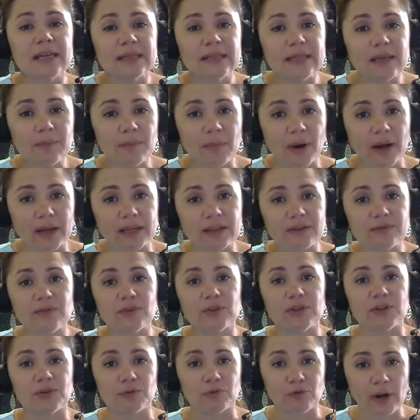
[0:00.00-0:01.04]
the money for
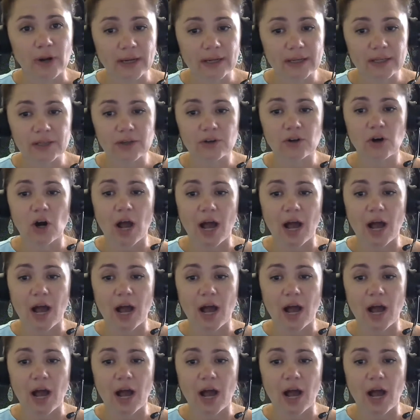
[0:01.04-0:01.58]
the regular